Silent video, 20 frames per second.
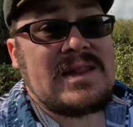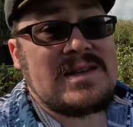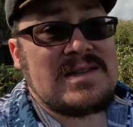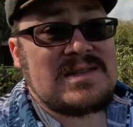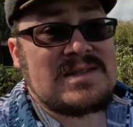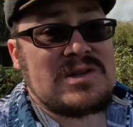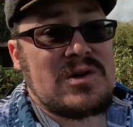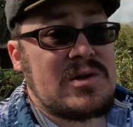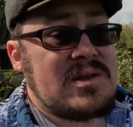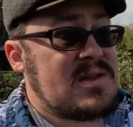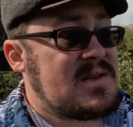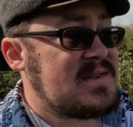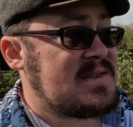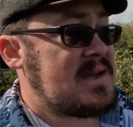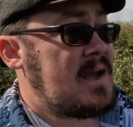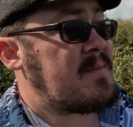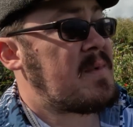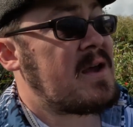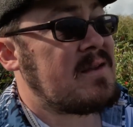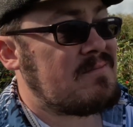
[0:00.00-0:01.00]
least during this
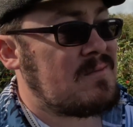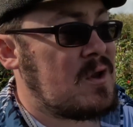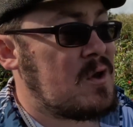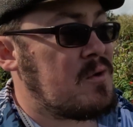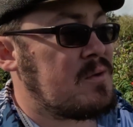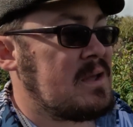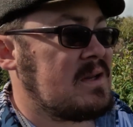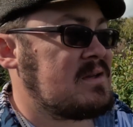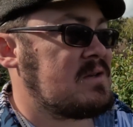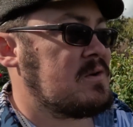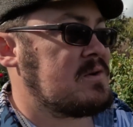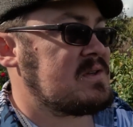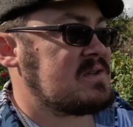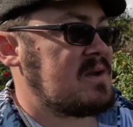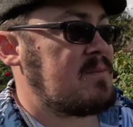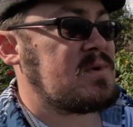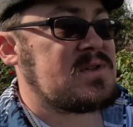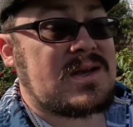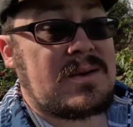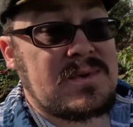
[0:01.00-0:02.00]
time. I know that during the
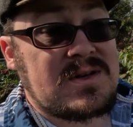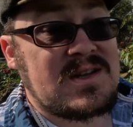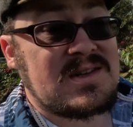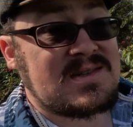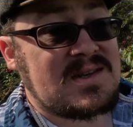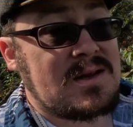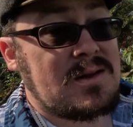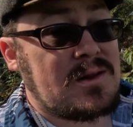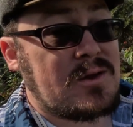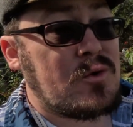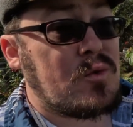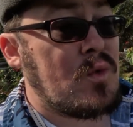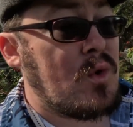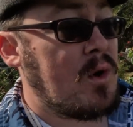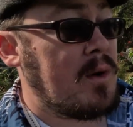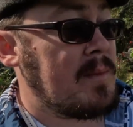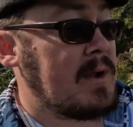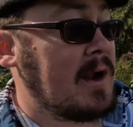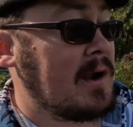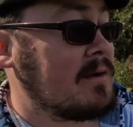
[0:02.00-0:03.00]
summertime it does get a little
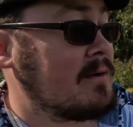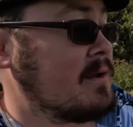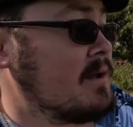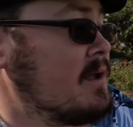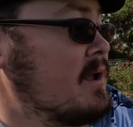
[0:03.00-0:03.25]
warm here,